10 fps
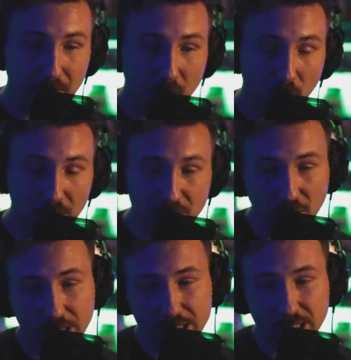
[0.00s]
what's
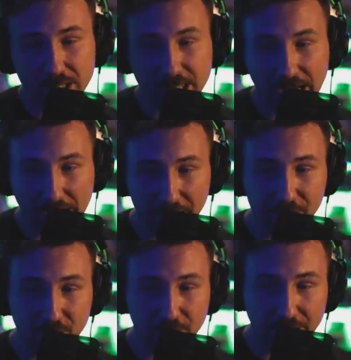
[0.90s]
crazy is
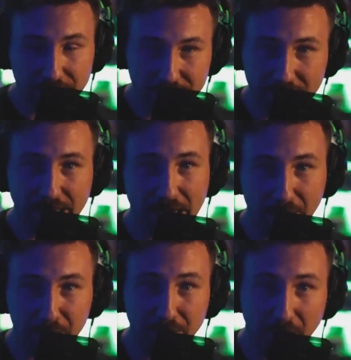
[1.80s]
after it did
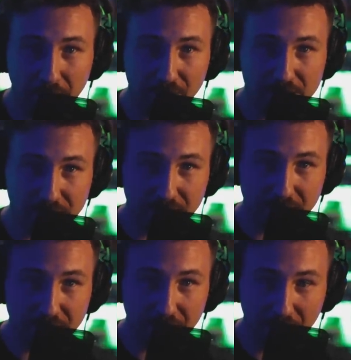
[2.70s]
happen,
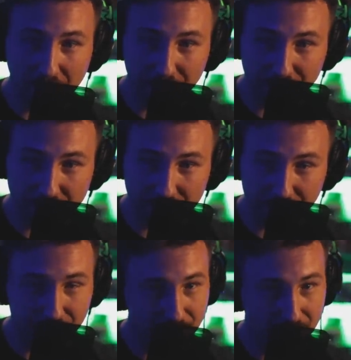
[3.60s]
obviously uh, the
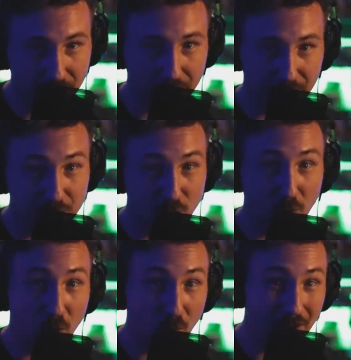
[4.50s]
the
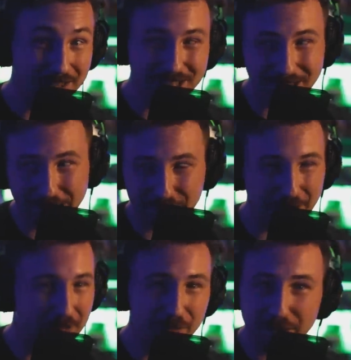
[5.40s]
201 stuff and
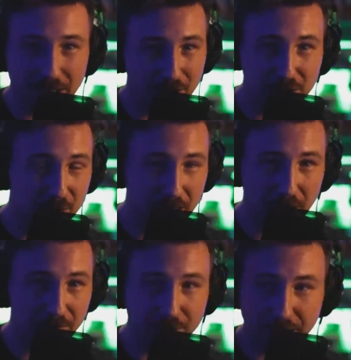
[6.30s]
everything else we
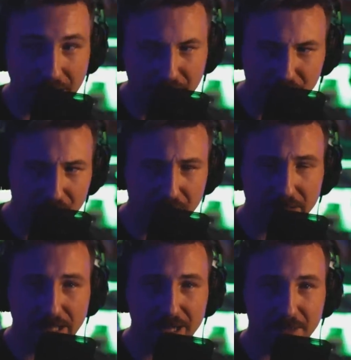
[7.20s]
covered and everything
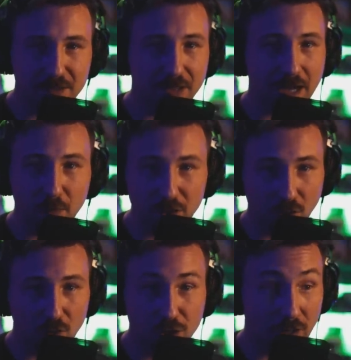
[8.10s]
that led up to that, we
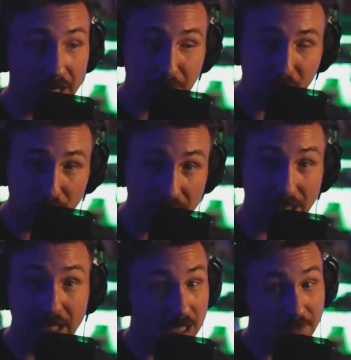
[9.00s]
told you I put it.
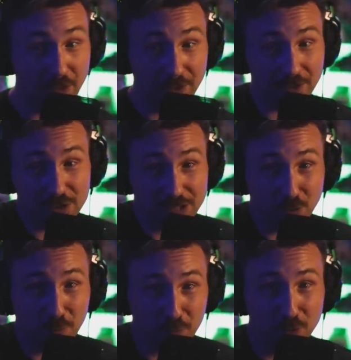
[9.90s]
there's
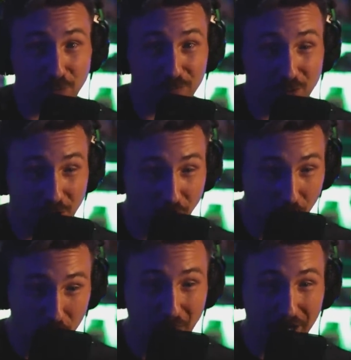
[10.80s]
still proof. You can
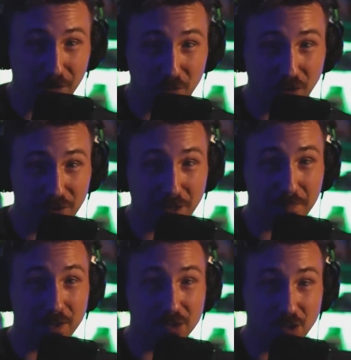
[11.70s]
go back through the
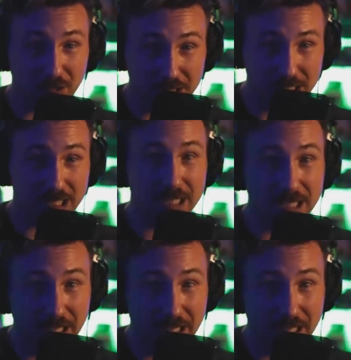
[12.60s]
thumbnails. You can see